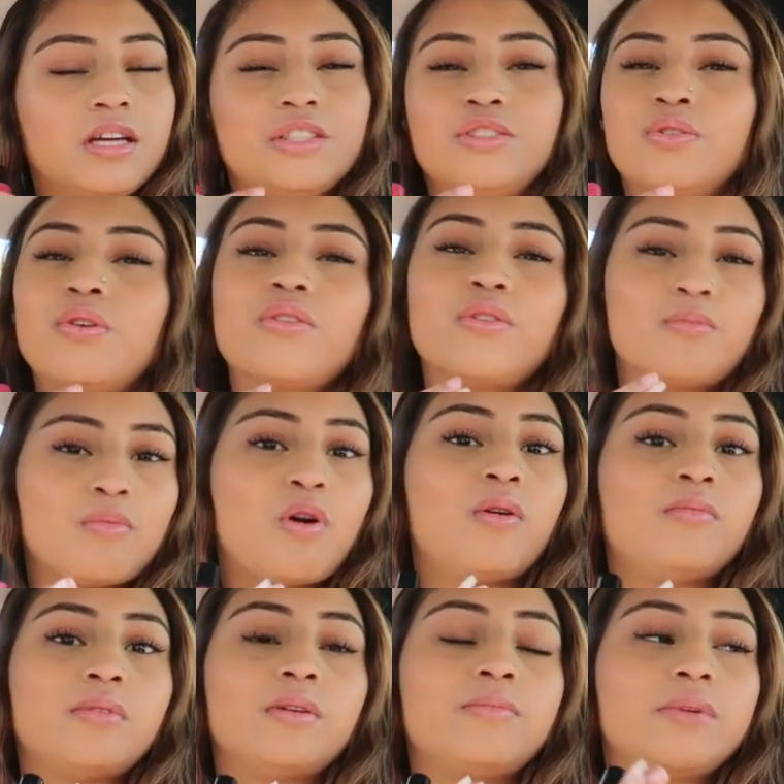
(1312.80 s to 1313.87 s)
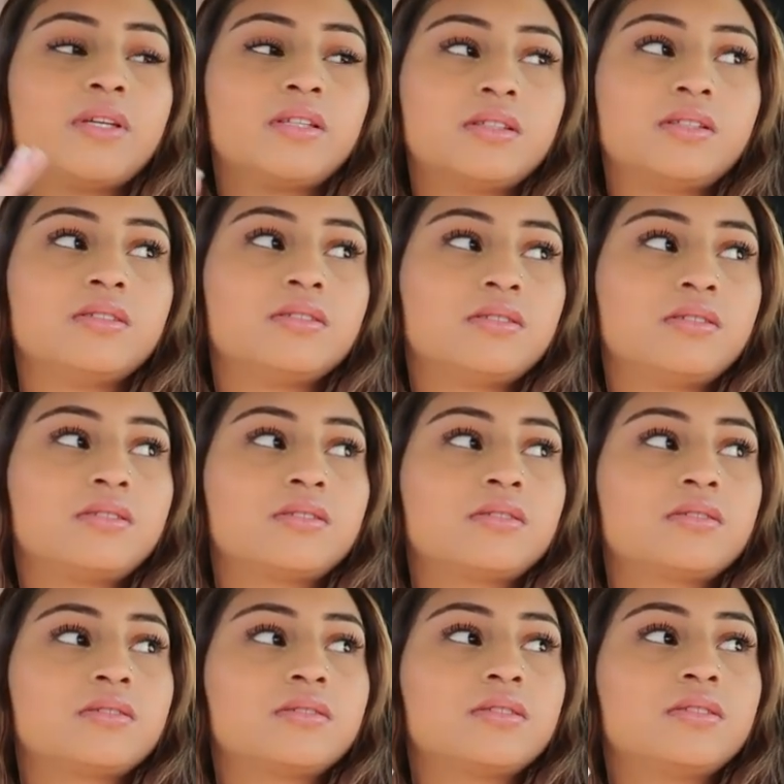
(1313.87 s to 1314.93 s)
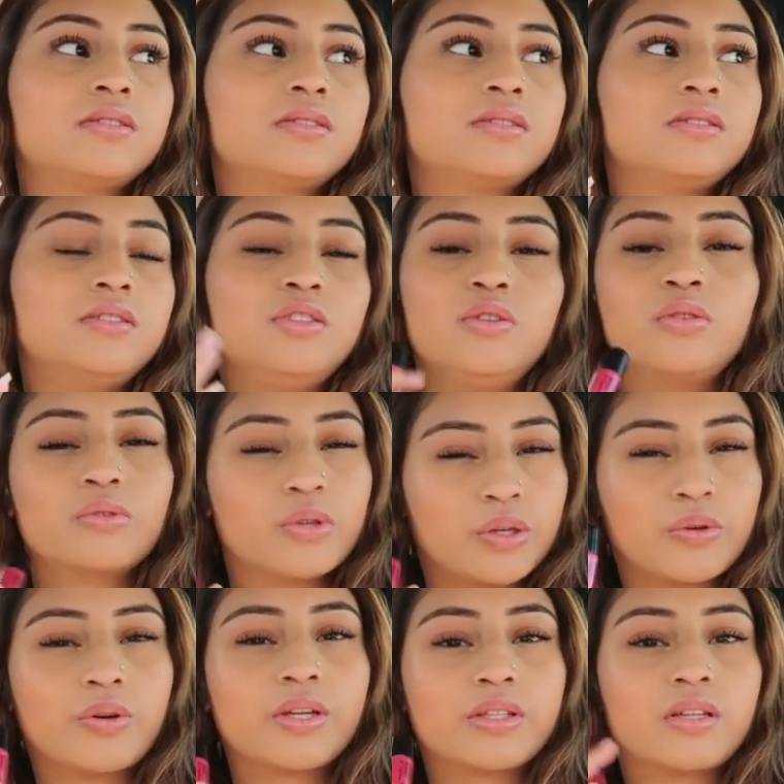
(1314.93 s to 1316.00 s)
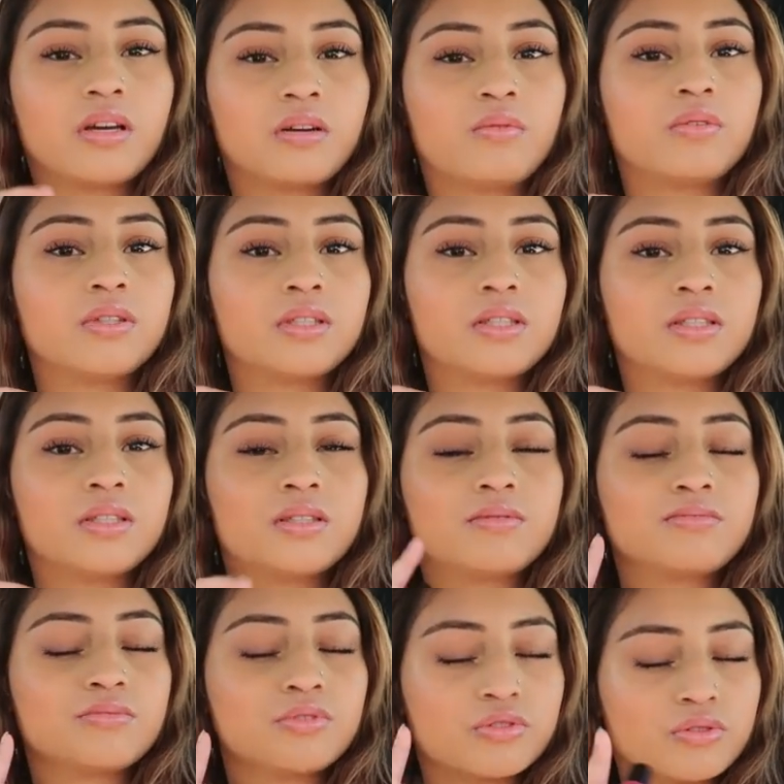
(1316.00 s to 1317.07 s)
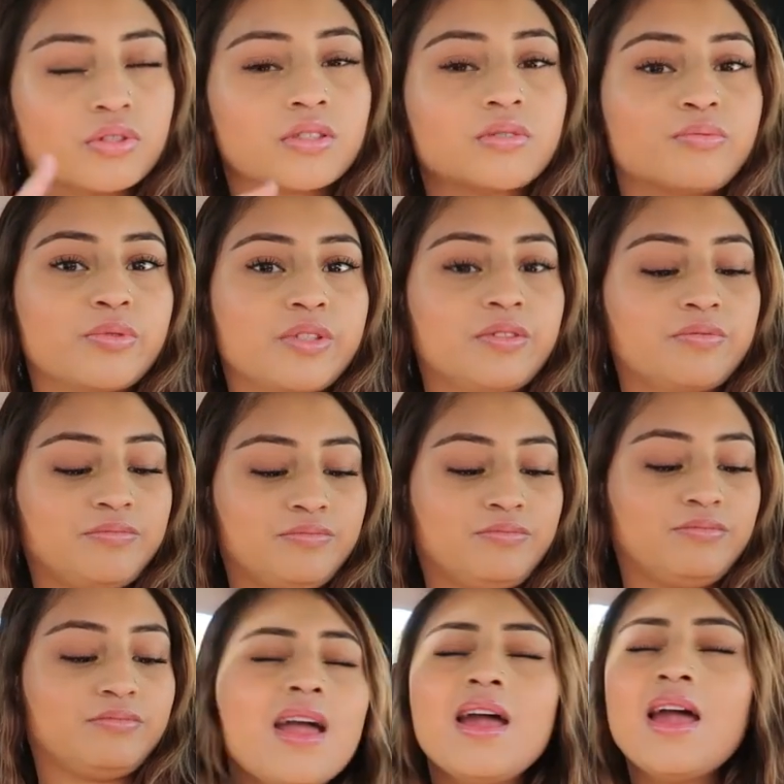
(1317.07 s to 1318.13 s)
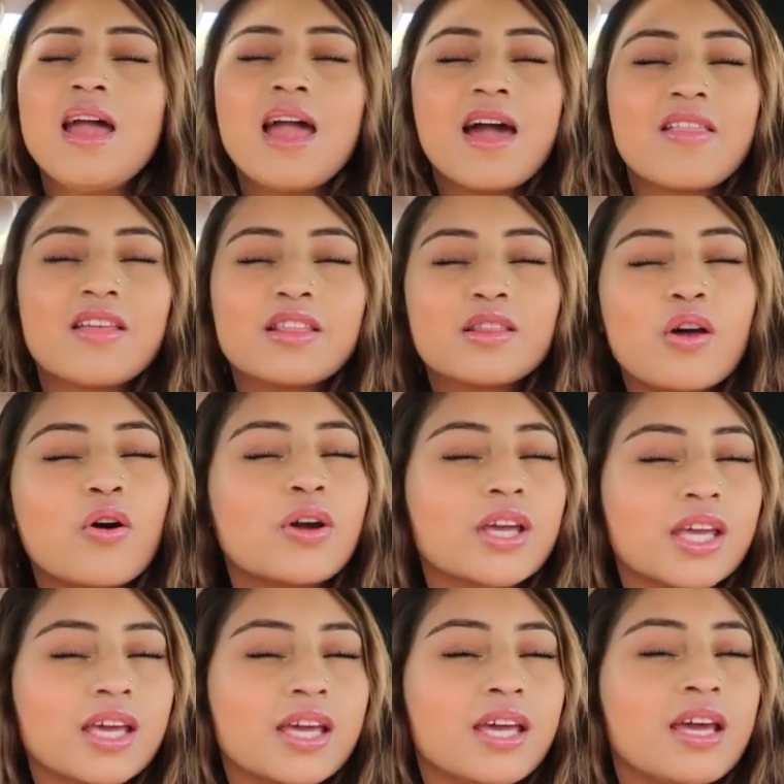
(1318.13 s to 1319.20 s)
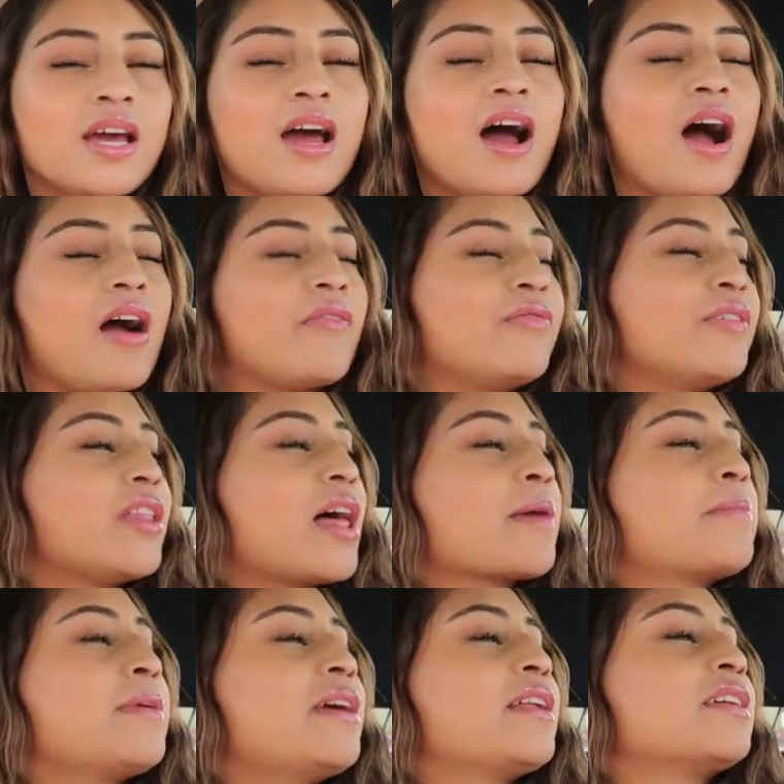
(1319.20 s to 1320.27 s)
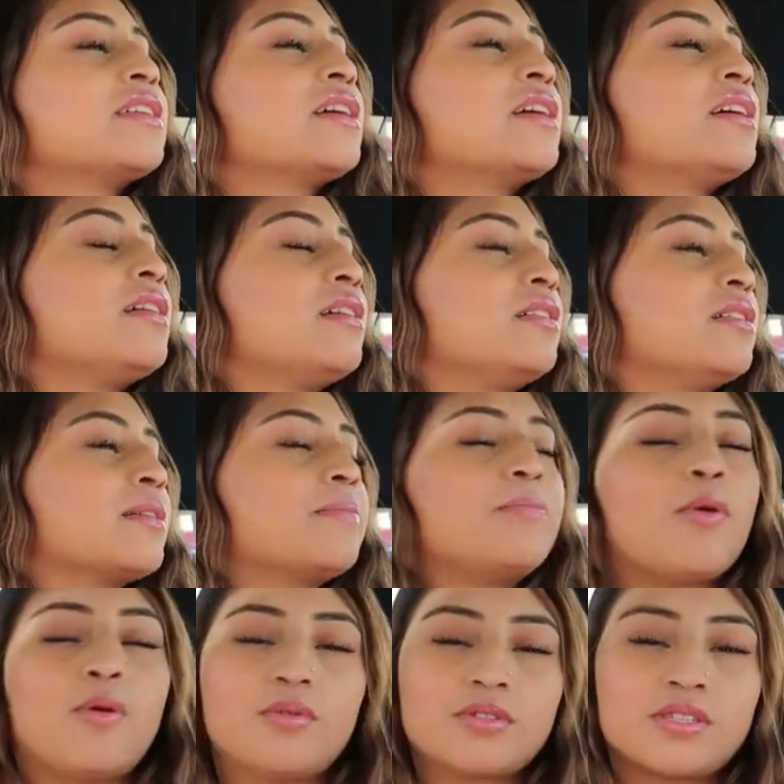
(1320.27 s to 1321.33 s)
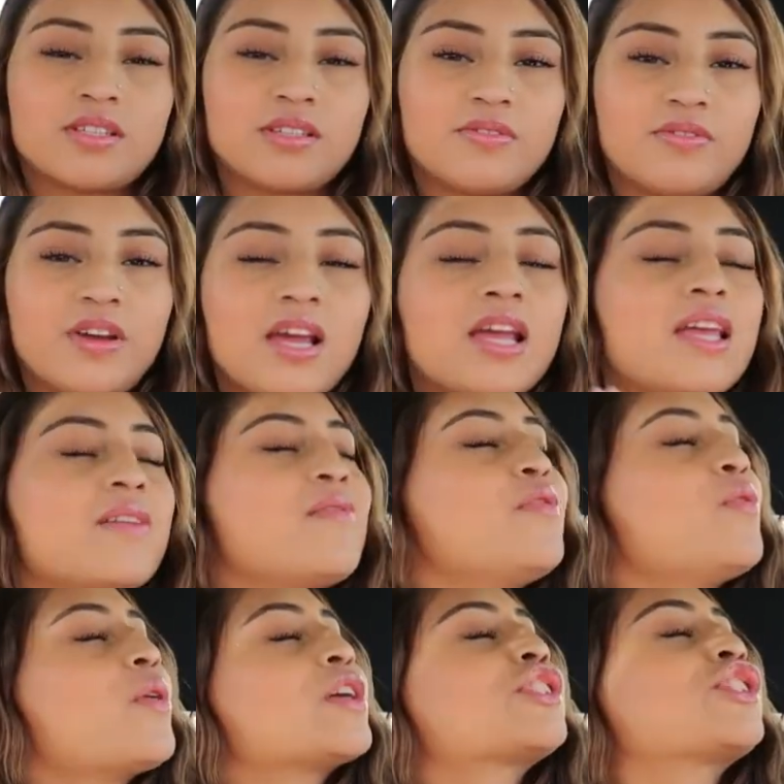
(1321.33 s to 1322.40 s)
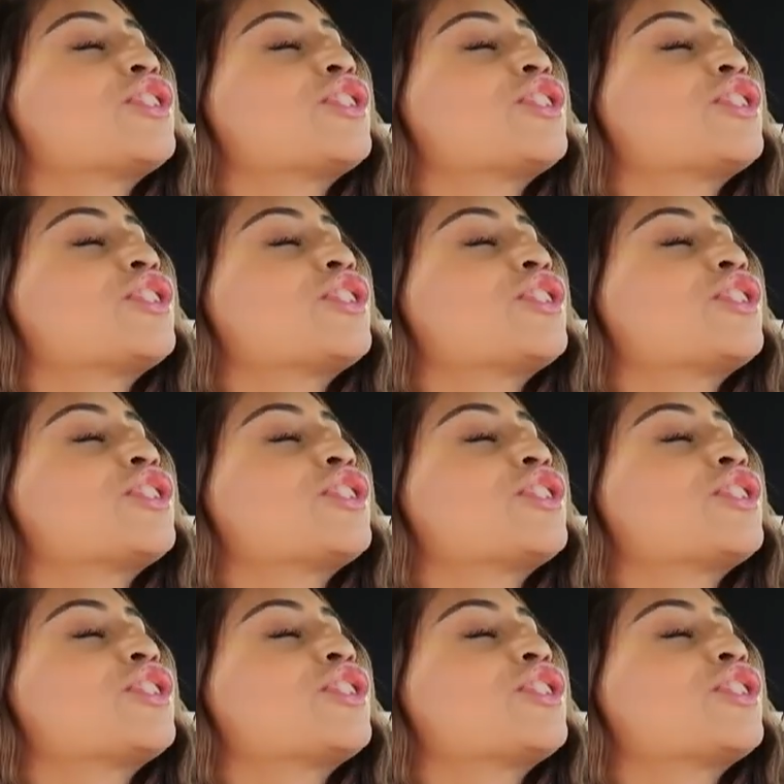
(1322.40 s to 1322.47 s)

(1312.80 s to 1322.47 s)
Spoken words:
enjoy the moment, because you'll regret that one day, trust me. And then low-key, I feel like being impulsive, even though I